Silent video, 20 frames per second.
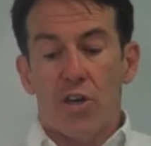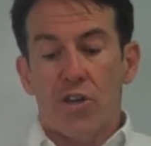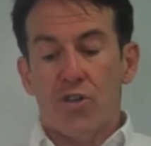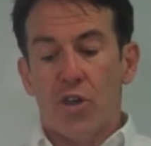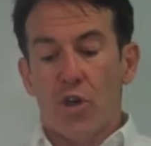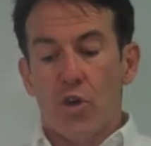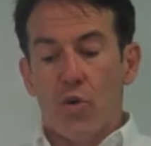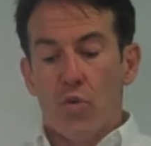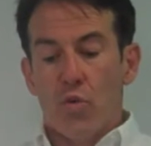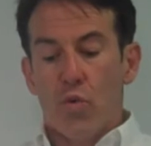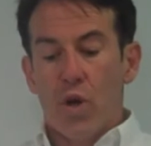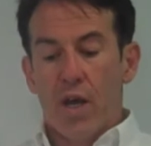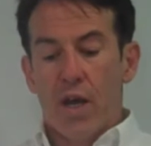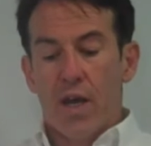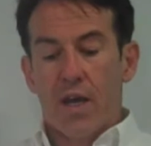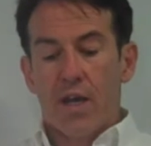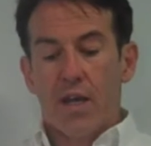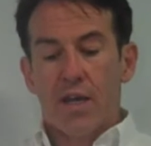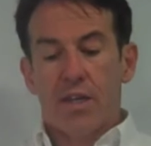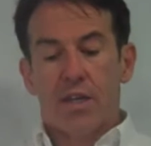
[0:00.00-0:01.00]
So
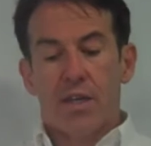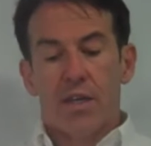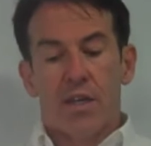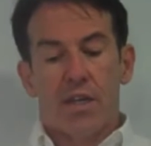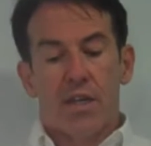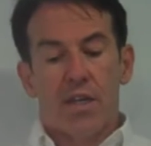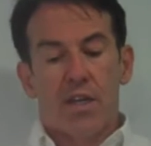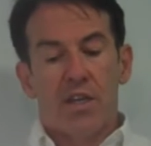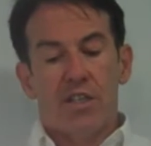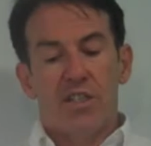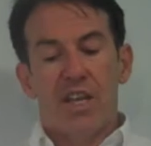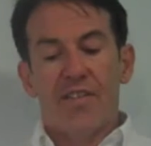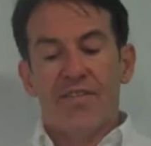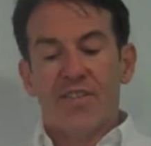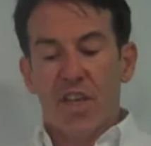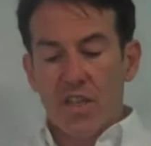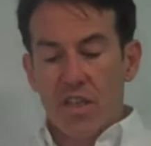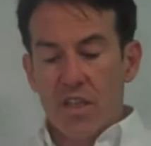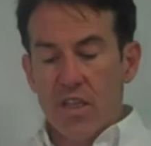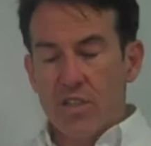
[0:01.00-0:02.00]
Jeff
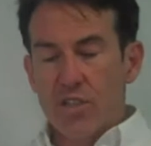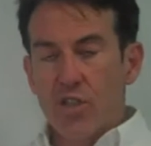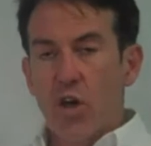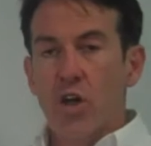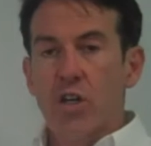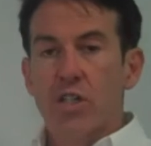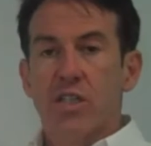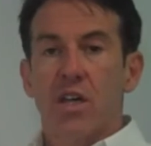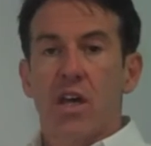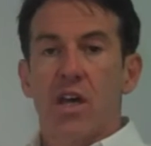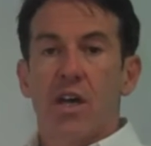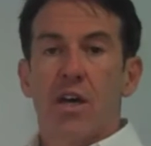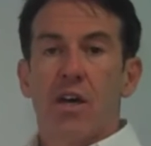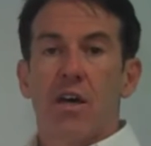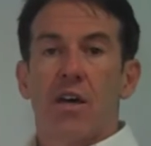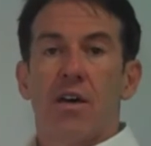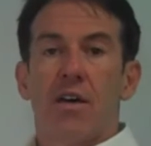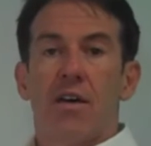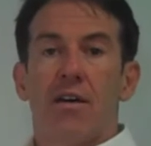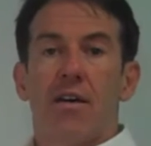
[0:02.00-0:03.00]
Sutherland talks
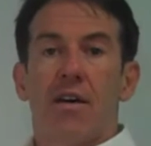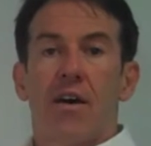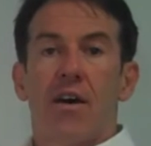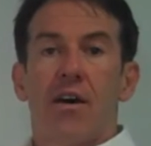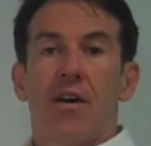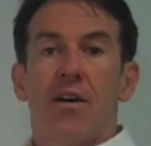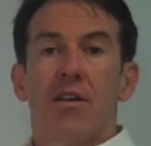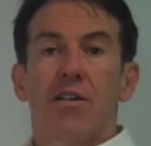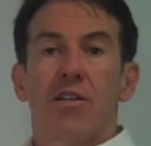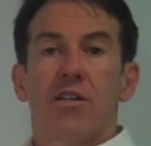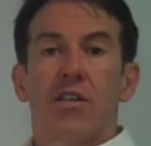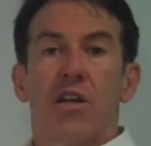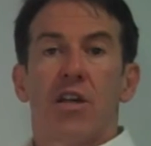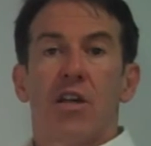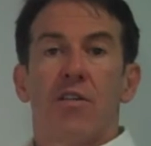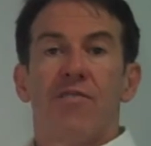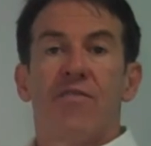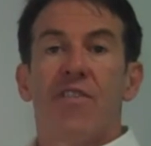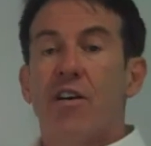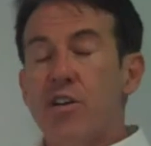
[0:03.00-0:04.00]

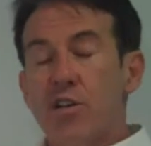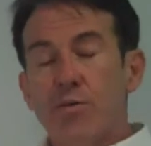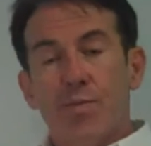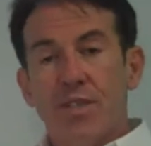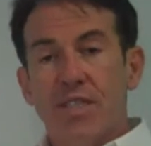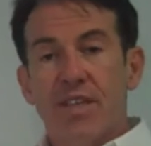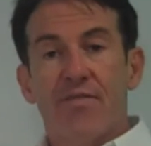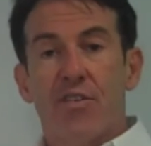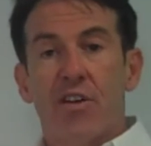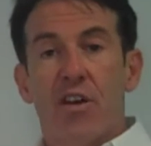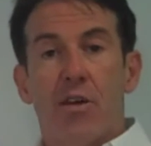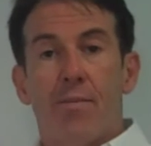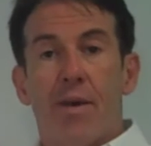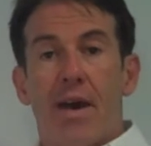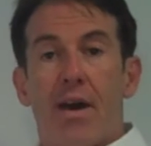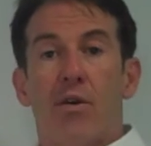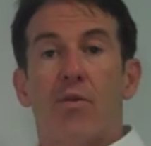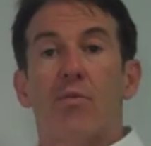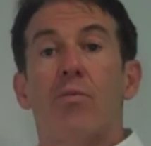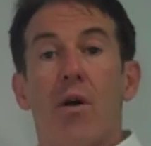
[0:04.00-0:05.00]
very specifically
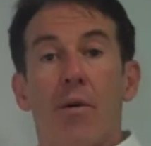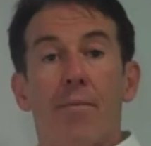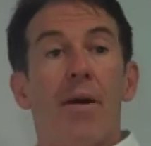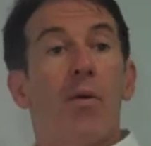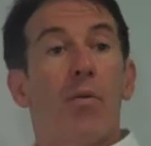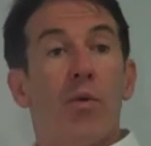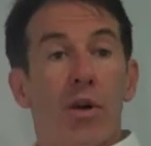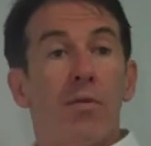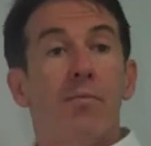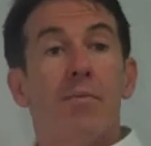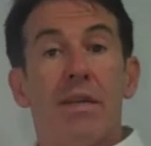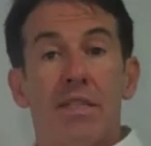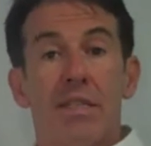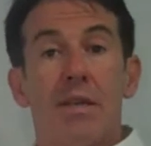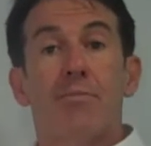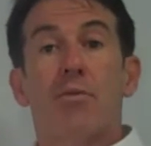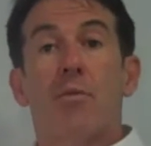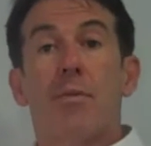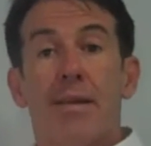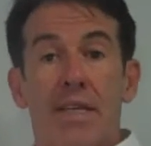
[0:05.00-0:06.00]
about what it means
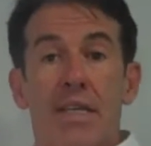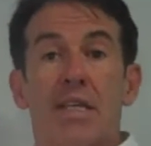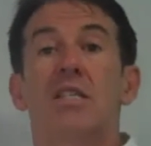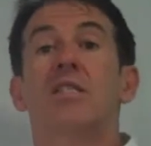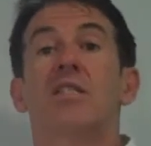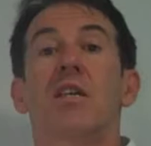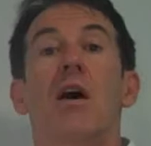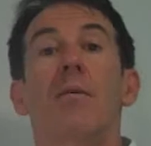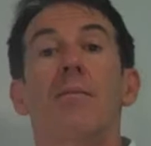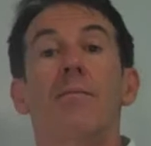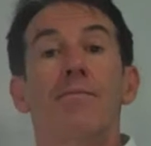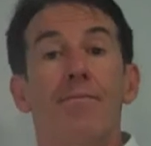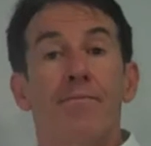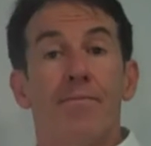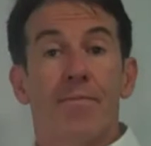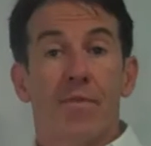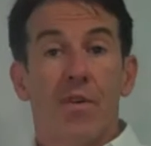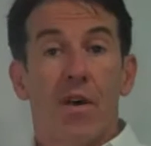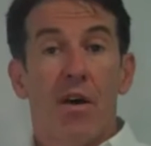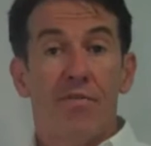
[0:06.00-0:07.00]
implementing some
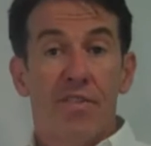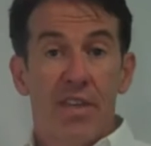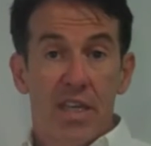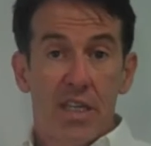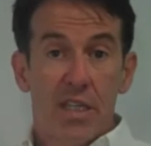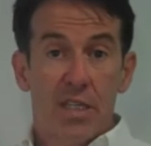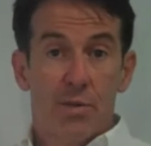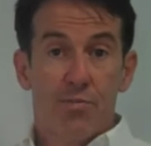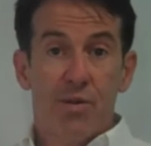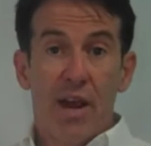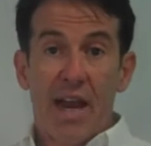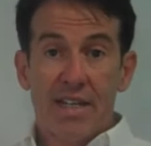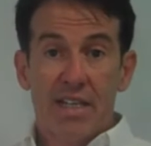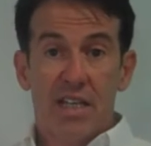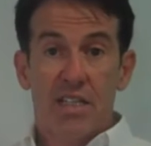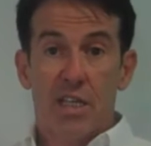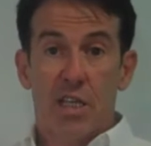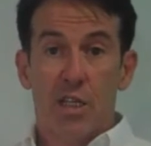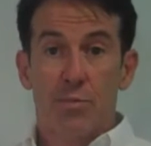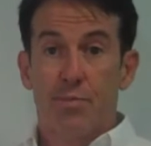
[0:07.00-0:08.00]
of these
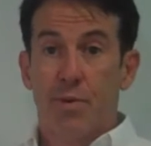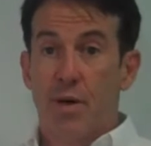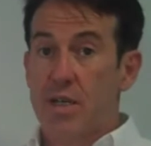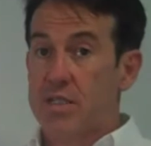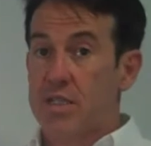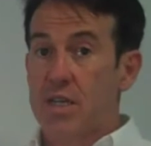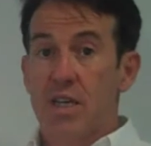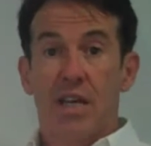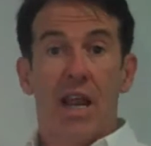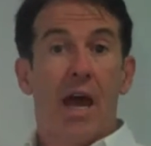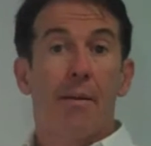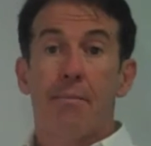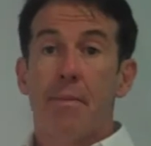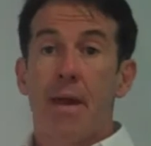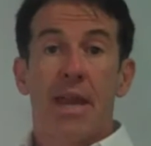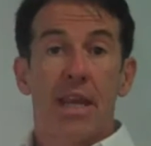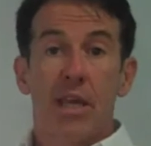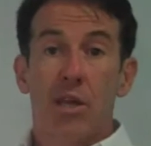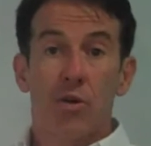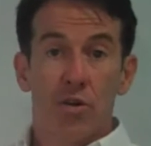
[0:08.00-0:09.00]
practices, but not
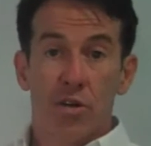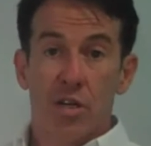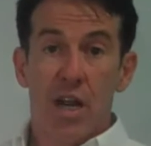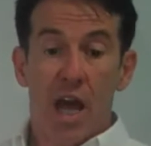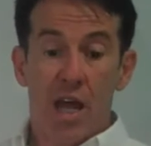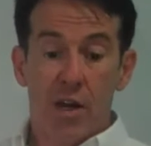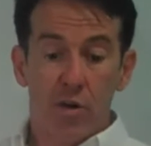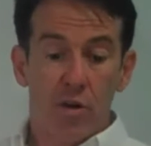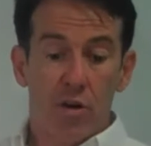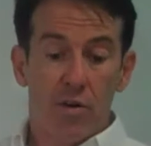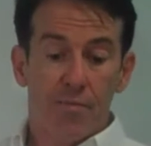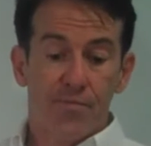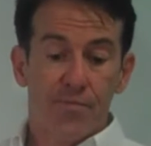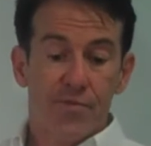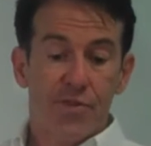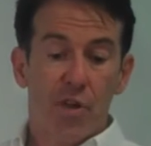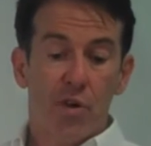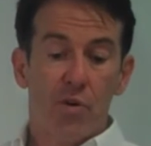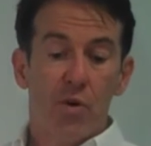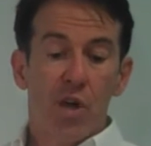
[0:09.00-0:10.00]
many or not all.
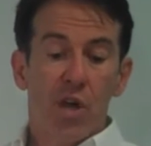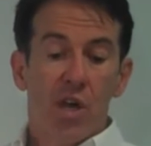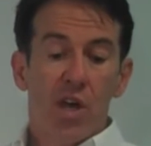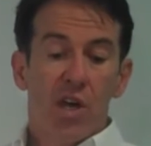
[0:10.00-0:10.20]
So